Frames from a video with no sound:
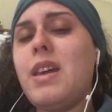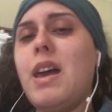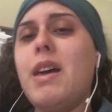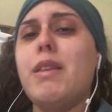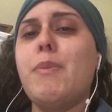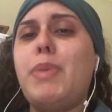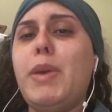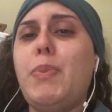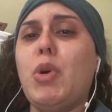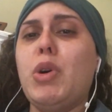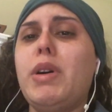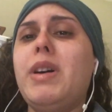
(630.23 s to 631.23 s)
And the
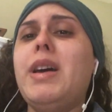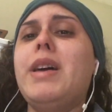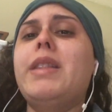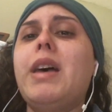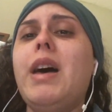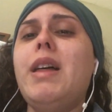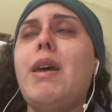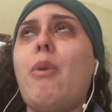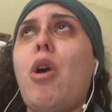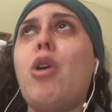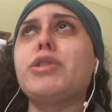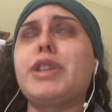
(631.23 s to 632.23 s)
people that
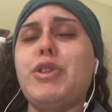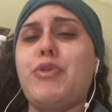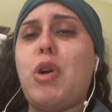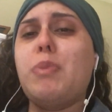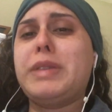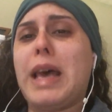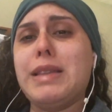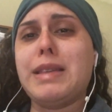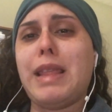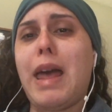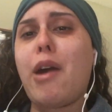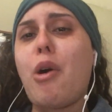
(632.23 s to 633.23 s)
were holding the ropes had to
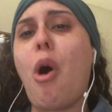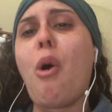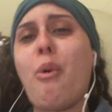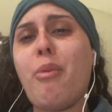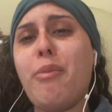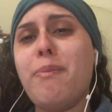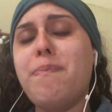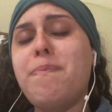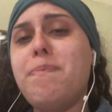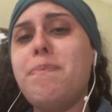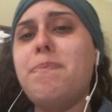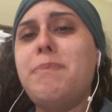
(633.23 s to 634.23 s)
let go.
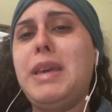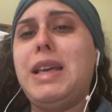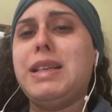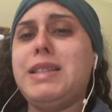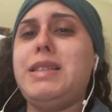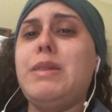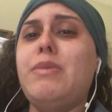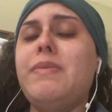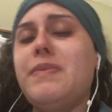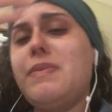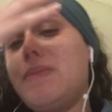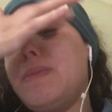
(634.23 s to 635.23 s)
Because
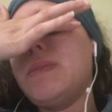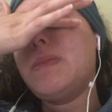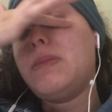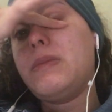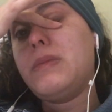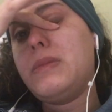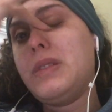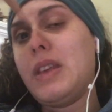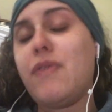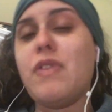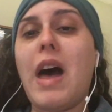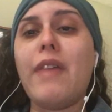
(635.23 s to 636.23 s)

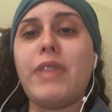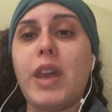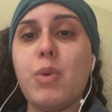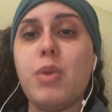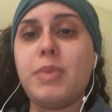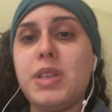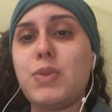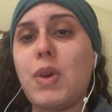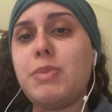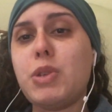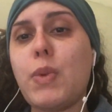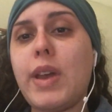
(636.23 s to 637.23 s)
if not, they would be
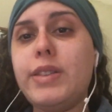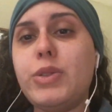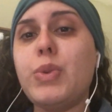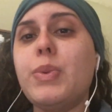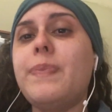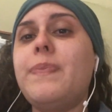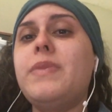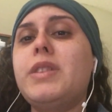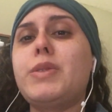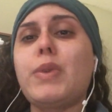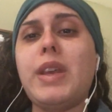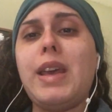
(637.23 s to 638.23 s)
swept away too.
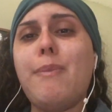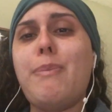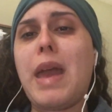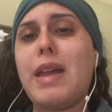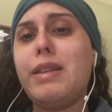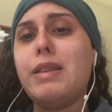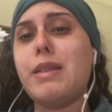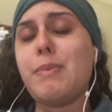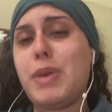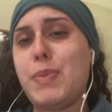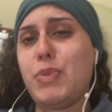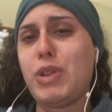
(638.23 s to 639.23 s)
So they abandoned the
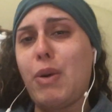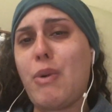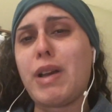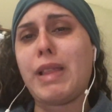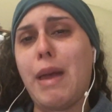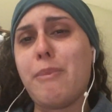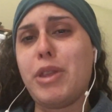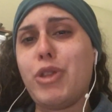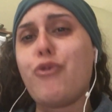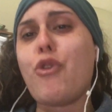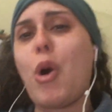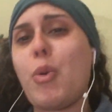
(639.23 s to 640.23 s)
people that were climbing
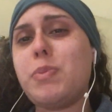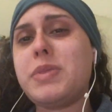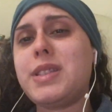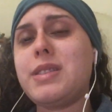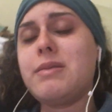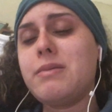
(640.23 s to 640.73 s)
the ropes.